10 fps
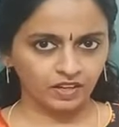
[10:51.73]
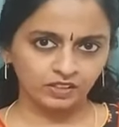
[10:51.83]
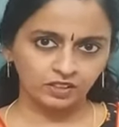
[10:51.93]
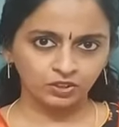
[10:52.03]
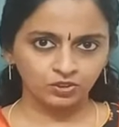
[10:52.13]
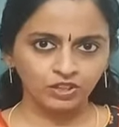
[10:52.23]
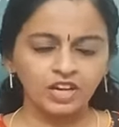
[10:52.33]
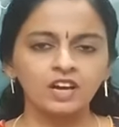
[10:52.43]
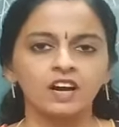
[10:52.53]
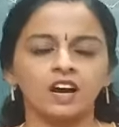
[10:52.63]

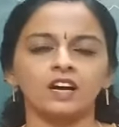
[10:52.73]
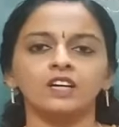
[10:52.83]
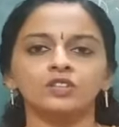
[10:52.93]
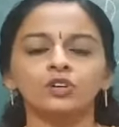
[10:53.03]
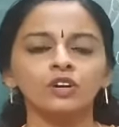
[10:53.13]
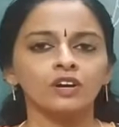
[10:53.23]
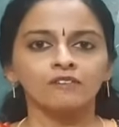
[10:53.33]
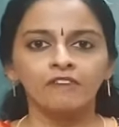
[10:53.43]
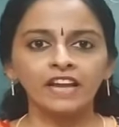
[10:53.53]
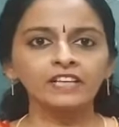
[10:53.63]
Understood? So,
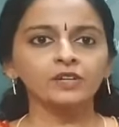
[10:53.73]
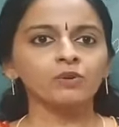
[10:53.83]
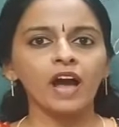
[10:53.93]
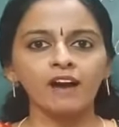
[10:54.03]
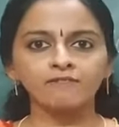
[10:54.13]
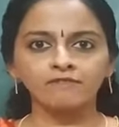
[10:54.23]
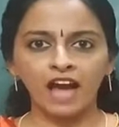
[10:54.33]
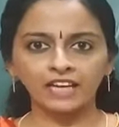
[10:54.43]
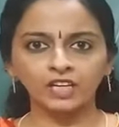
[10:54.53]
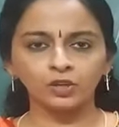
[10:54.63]
when you have
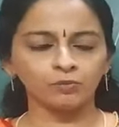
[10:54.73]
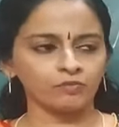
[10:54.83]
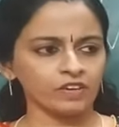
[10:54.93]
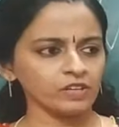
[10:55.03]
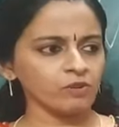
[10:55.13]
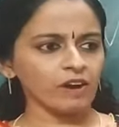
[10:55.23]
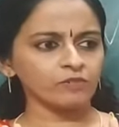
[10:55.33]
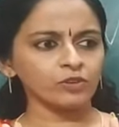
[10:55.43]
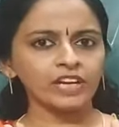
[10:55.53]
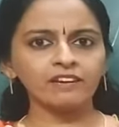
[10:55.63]
vacuum, when you
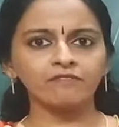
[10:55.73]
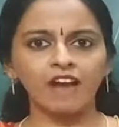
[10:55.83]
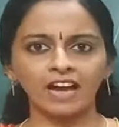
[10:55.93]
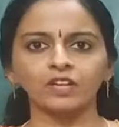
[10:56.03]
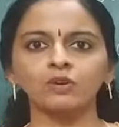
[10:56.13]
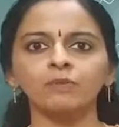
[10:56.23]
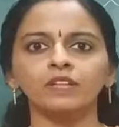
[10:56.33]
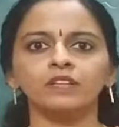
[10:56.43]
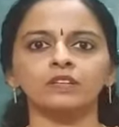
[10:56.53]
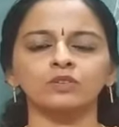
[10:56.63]
have only vacuum
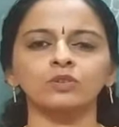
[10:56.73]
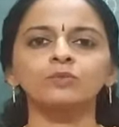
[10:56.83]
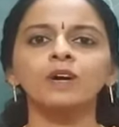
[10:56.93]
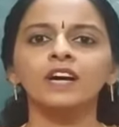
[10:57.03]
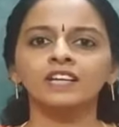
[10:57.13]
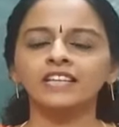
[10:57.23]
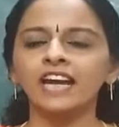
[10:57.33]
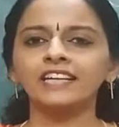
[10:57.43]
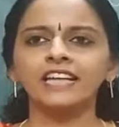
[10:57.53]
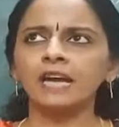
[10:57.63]
in the room,
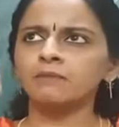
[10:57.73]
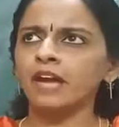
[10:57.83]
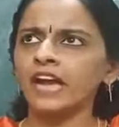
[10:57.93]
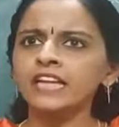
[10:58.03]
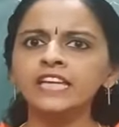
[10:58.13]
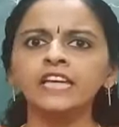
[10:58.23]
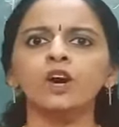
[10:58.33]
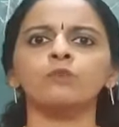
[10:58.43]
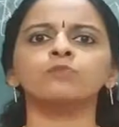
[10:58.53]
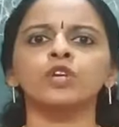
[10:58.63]
that time any
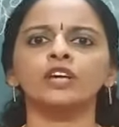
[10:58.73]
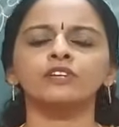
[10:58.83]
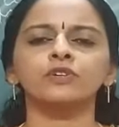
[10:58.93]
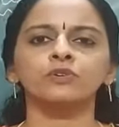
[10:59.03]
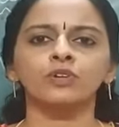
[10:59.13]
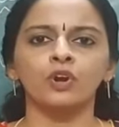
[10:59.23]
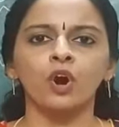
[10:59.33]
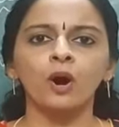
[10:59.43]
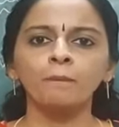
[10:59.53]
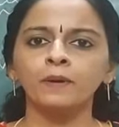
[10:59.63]
object you
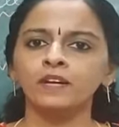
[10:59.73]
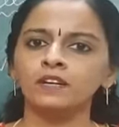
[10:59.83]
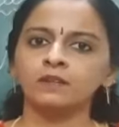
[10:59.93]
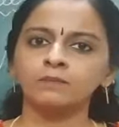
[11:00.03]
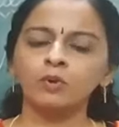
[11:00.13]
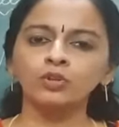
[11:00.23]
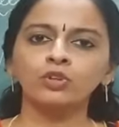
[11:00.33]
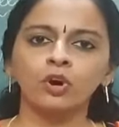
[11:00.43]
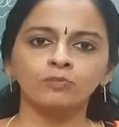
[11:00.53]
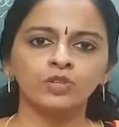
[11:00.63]
drop,
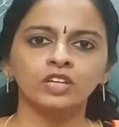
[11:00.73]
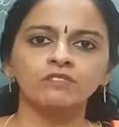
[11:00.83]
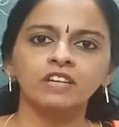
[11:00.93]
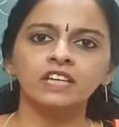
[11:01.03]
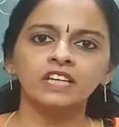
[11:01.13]
both the object will